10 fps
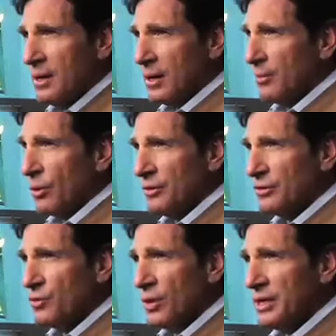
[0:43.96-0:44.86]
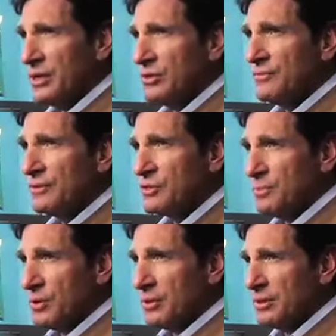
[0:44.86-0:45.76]
Our more than 20 years of
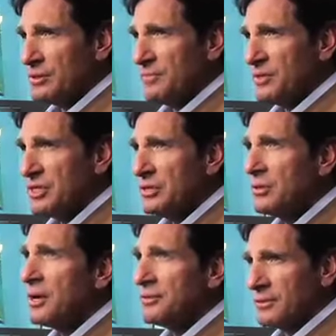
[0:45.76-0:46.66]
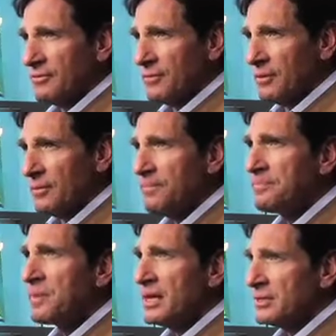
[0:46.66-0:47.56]
experience in the senior housing field
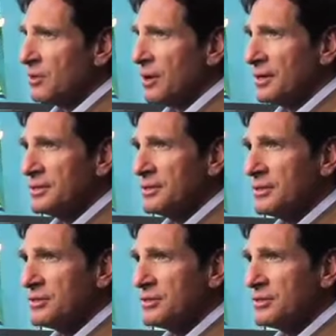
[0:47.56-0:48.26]
has taught us that the